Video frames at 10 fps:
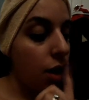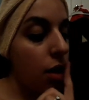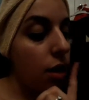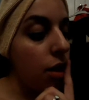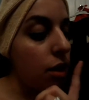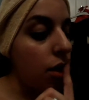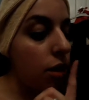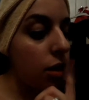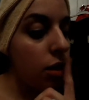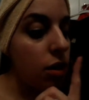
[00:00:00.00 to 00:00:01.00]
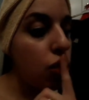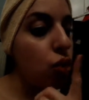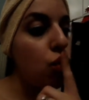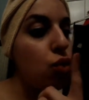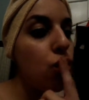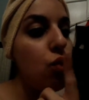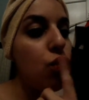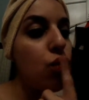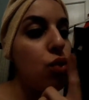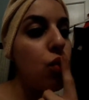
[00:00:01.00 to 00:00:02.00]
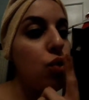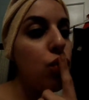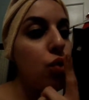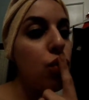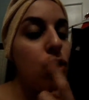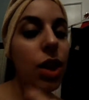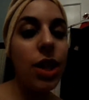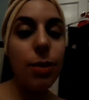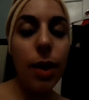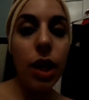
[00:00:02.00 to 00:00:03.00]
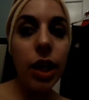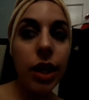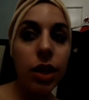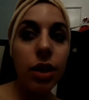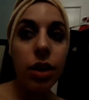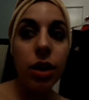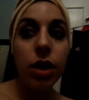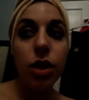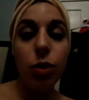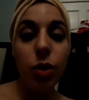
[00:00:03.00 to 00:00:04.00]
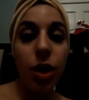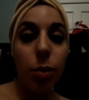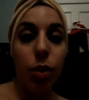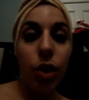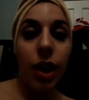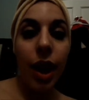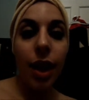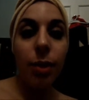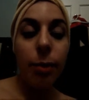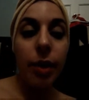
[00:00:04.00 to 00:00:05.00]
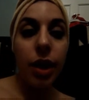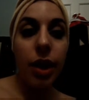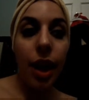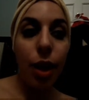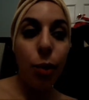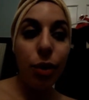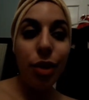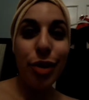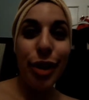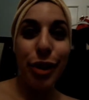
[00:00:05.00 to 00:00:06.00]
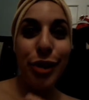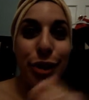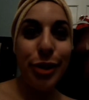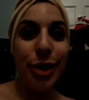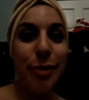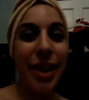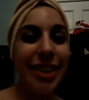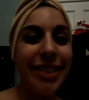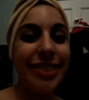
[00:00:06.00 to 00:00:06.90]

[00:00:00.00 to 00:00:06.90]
And that's about it. Really boring night, but I will talk to you in a bit.